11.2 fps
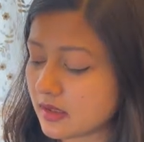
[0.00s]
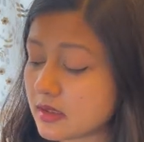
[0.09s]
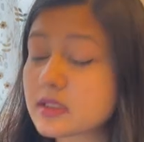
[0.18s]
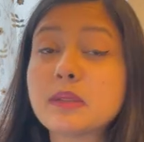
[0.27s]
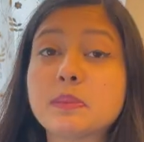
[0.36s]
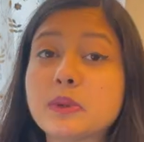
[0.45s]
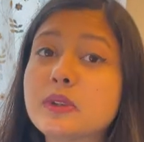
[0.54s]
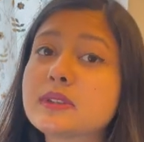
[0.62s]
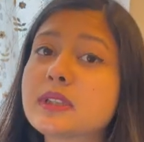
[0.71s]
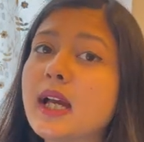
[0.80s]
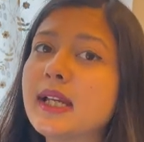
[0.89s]

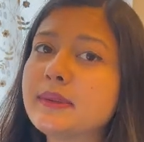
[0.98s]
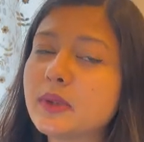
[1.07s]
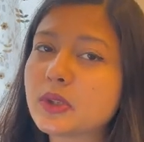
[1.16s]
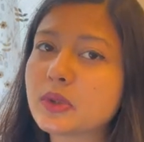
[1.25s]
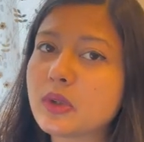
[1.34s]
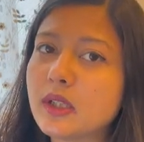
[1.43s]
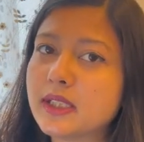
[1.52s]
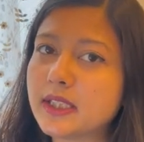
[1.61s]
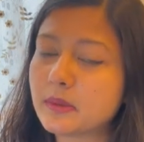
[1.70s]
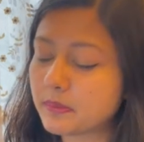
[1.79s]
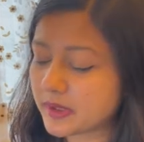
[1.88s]
Suppose I want to call
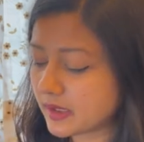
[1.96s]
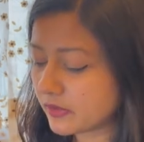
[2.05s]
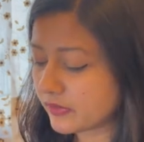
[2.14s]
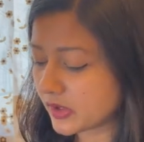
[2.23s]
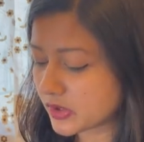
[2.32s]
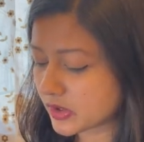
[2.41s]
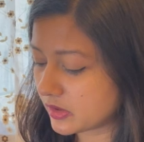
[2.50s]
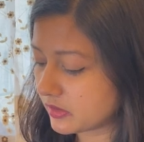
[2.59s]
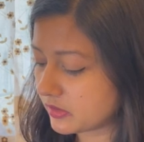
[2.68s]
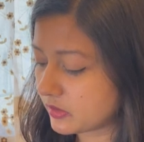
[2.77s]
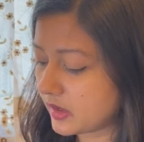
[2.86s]
it print function.
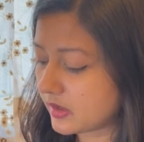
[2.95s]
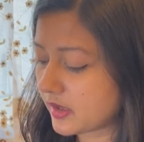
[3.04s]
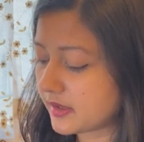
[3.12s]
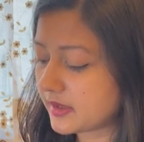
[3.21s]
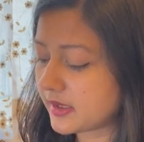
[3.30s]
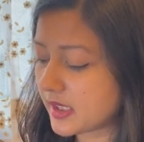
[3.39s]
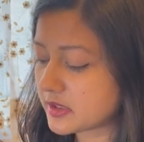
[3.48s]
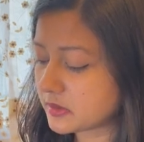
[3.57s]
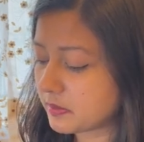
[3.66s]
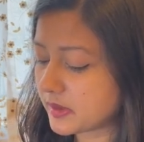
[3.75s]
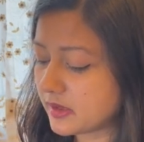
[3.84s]
So I'll write it
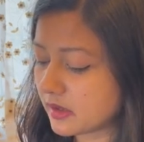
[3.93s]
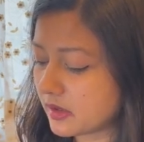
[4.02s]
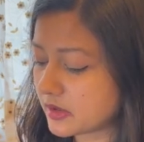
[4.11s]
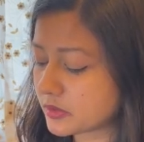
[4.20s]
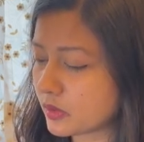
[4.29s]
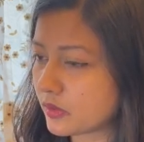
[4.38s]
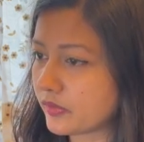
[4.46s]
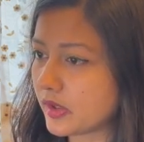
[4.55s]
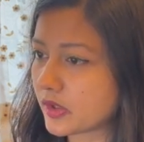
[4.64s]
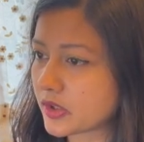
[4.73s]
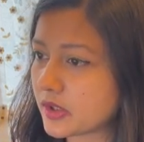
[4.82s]
as print underscore
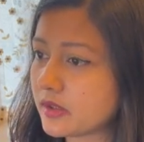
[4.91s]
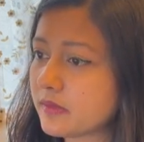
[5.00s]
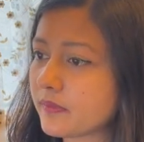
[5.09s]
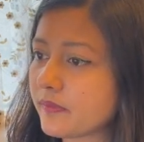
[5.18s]
function,